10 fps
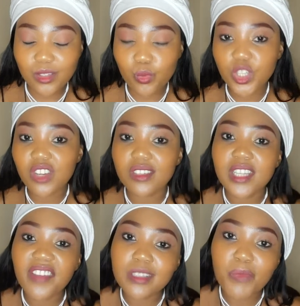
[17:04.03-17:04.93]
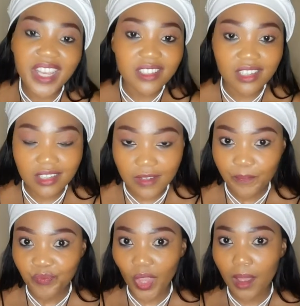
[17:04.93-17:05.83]
which are safe spaces,
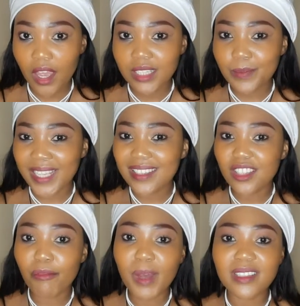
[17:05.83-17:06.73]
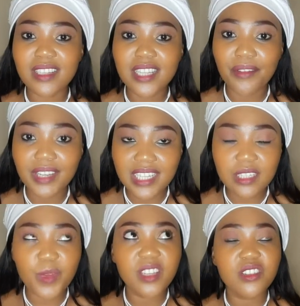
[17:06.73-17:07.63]
spaces of positivity,
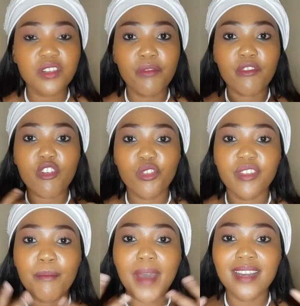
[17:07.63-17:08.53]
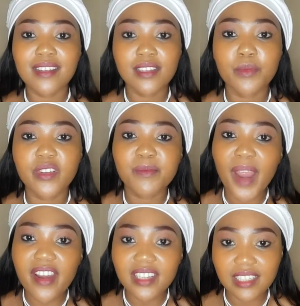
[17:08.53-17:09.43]
spaces of growth, abundance,
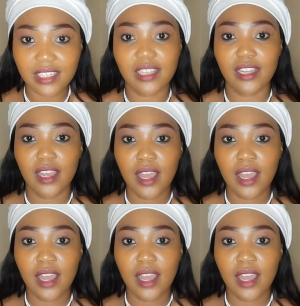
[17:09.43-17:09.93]
prosperity.